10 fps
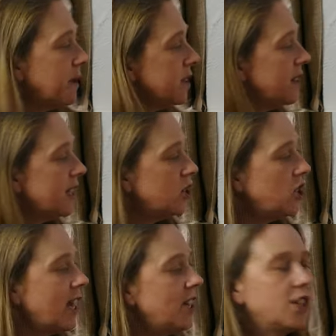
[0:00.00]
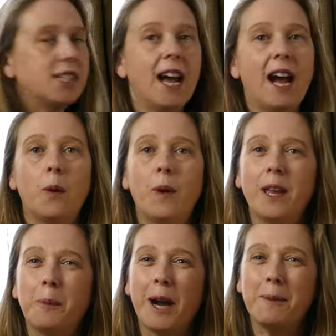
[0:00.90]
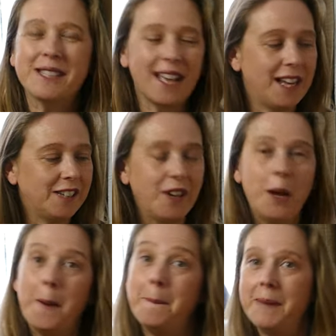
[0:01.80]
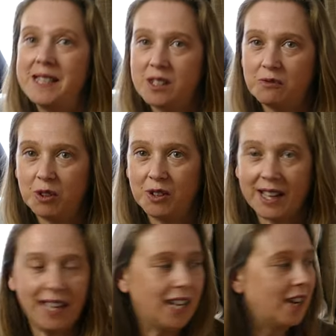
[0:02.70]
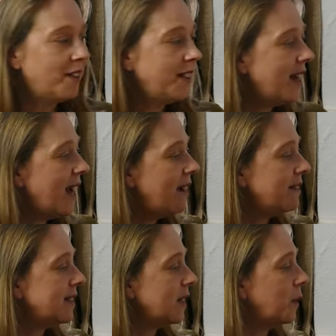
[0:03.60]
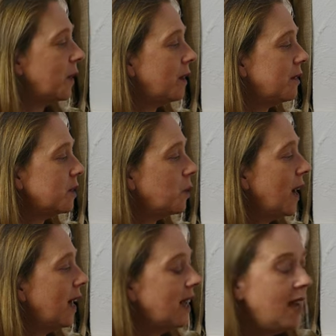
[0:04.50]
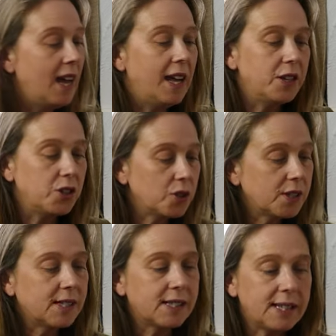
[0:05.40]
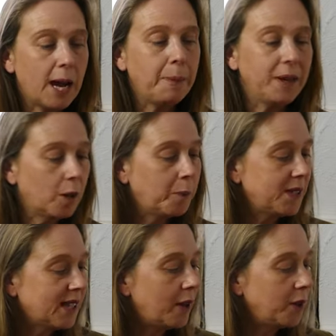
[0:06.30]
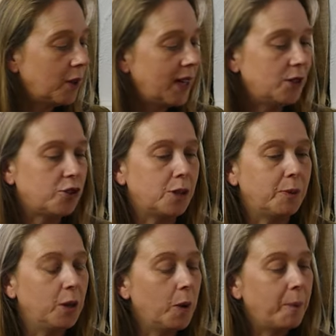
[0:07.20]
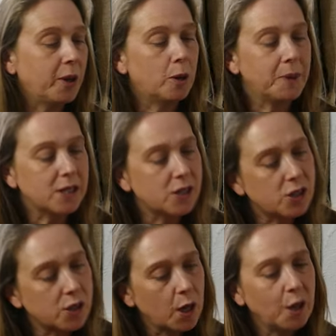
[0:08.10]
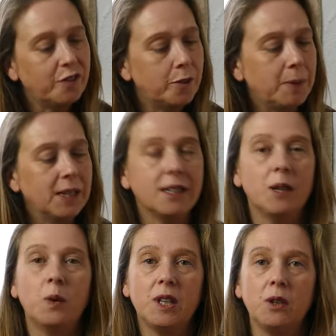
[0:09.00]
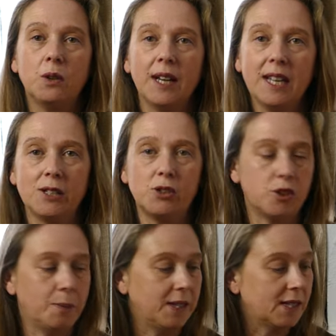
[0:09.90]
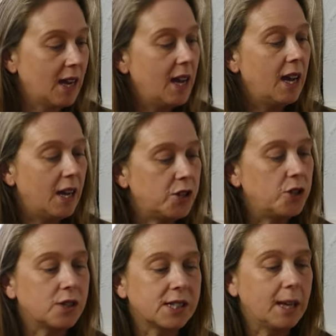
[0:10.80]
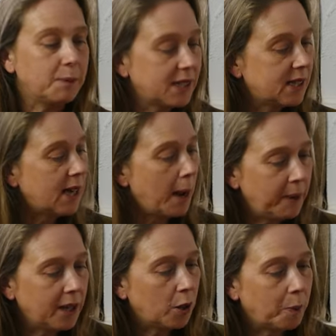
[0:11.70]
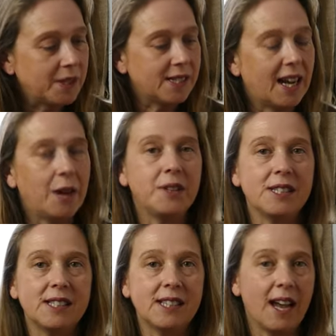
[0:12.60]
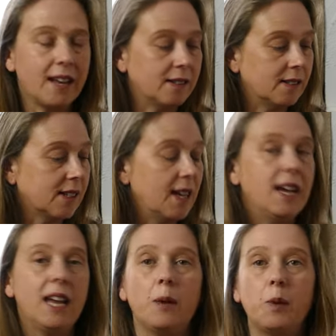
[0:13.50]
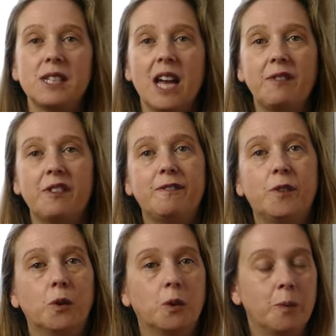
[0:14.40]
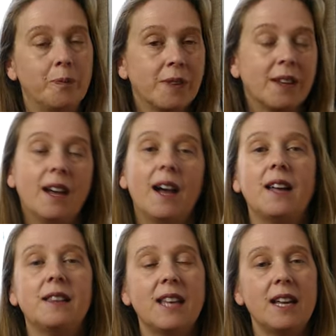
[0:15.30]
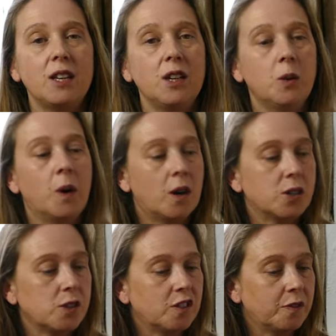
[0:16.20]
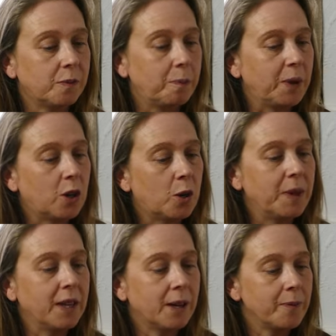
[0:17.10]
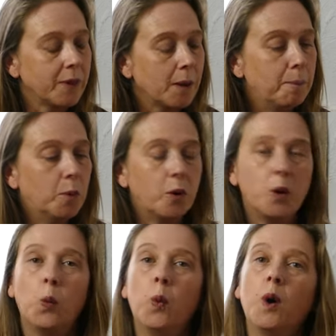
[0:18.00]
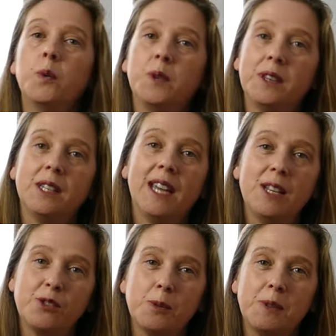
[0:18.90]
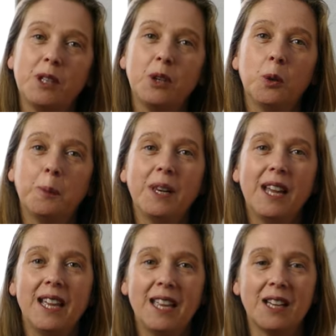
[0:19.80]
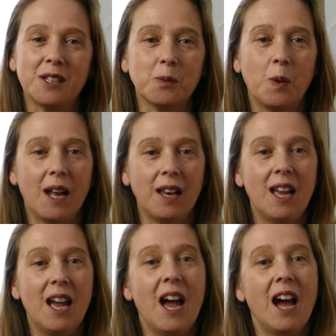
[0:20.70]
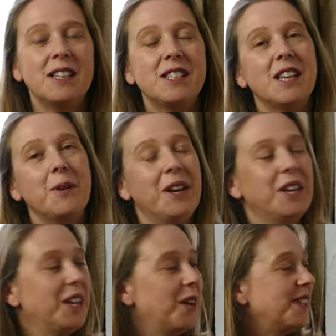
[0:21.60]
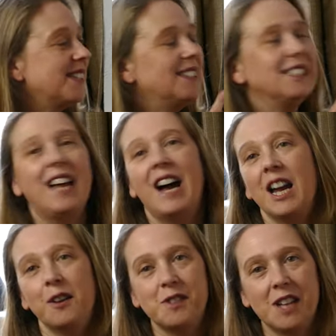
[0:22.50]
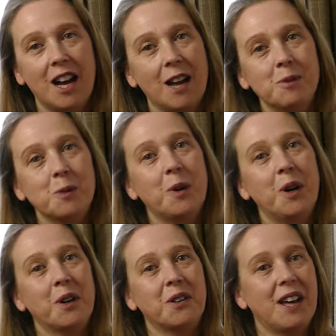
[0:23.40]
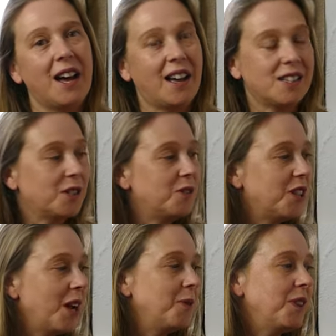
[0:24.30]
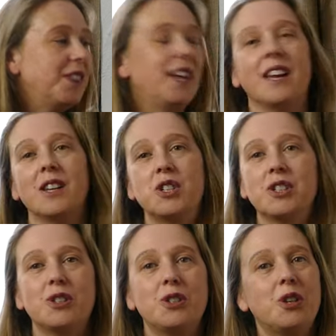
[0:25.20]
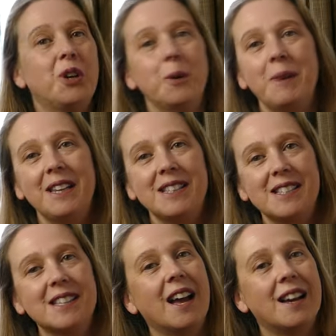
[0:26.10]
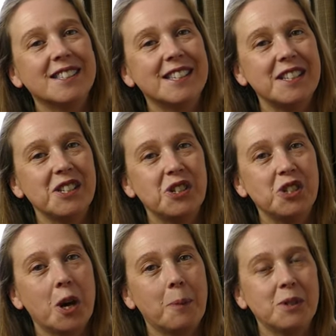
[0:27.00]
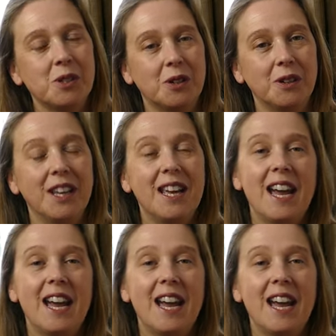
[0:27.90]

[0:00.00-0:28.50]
And so this changes it out, where you perhaps kind of miss a rung here and there, as it were, as well. And as you're stepping up and down your instrument, you are becoming so familiar with your instrument as you just keep stepping up and down the scales in whatever form. And then you are sort of becoming more at one with the instrument that you're playing as well. And so, you know, there's a lifetime's work there. So don't think just 2 minute scales and it's job done.